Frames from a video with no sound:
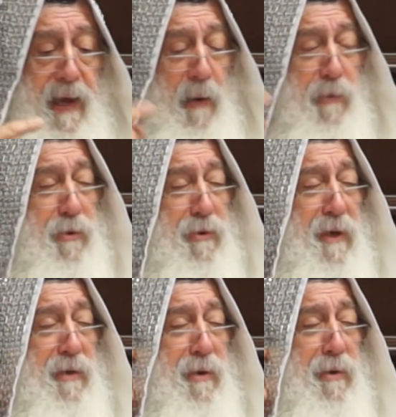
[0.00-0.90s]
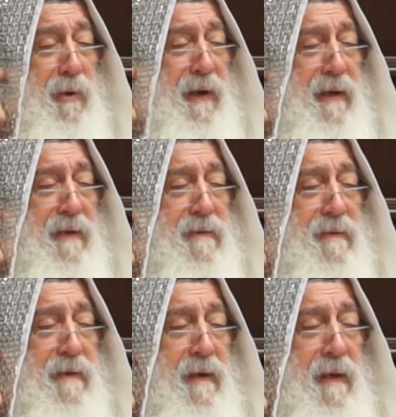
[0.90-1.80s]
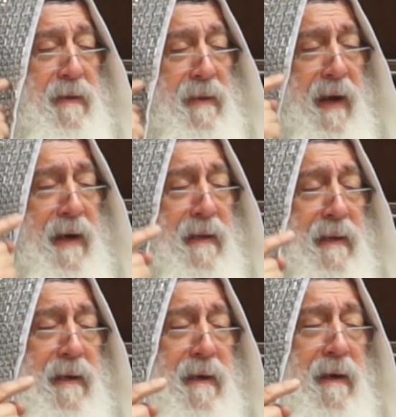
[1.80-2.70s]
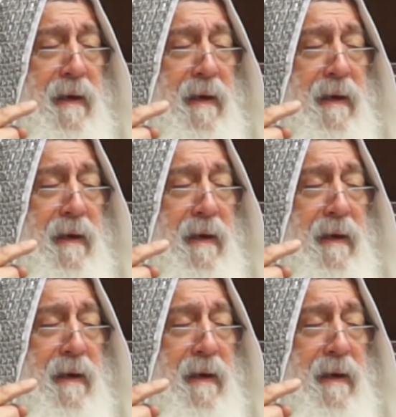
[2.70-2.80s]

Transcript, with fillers: I want to talk to your ears directly.